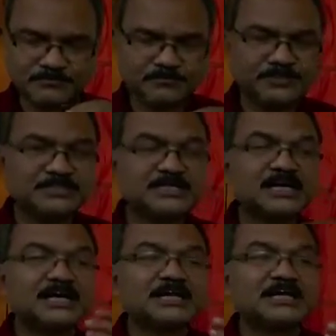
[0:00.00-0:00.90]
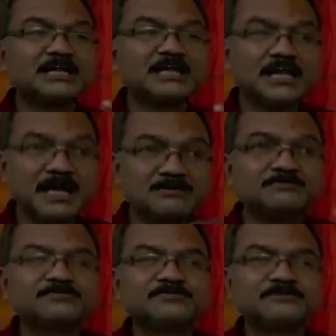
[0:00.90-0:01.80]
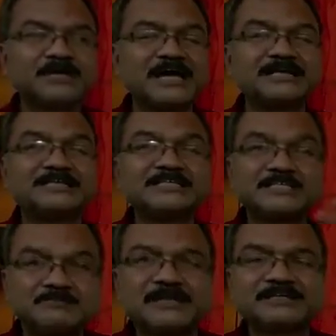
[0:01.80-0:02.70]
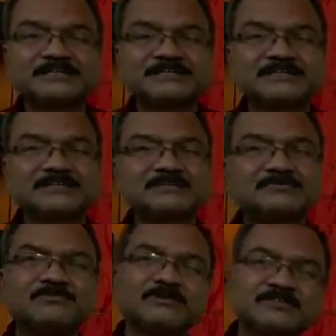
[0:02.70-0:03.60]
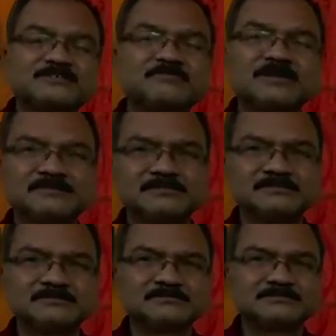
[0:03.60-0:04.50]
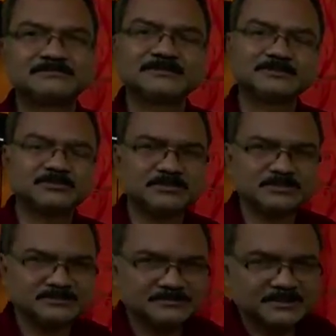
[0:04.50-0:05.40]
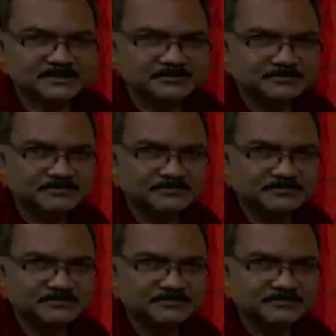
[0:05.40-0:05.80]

with the love and respect for his mother. That's okay. Thank you.